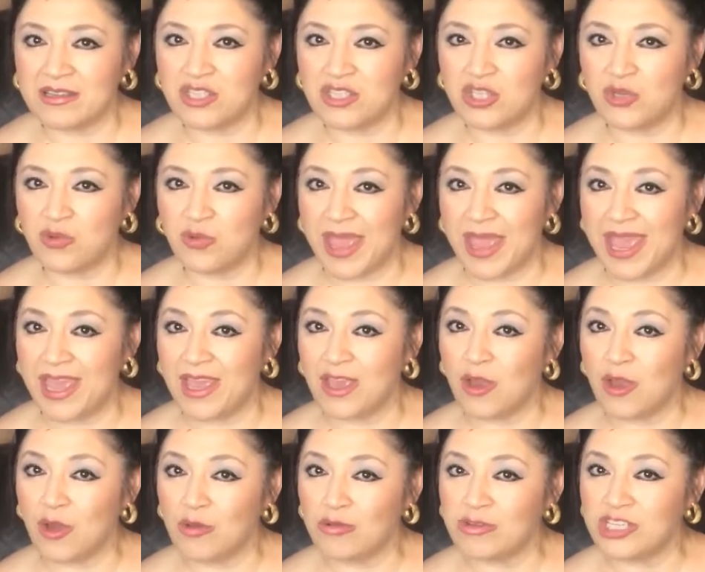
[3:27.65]
to a
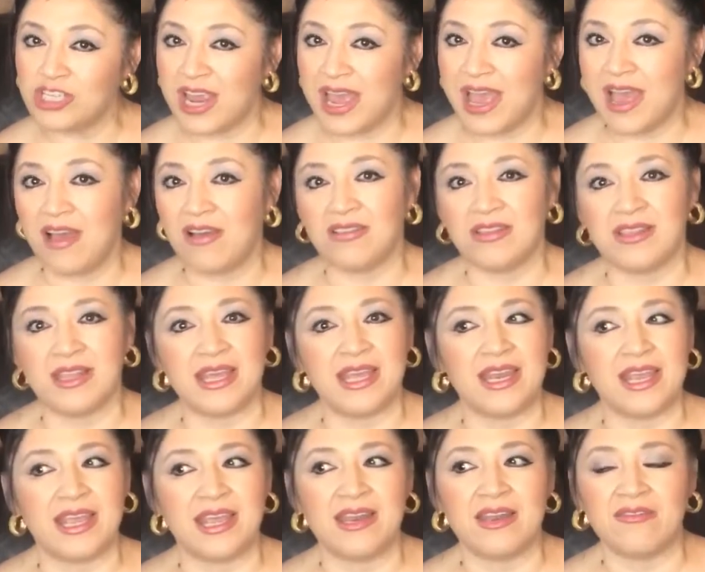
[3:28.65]
Coach
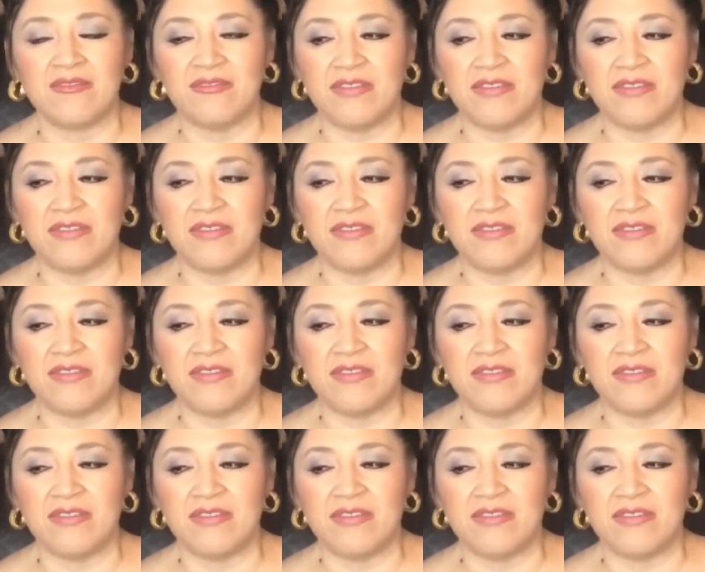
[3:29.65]
outlet in a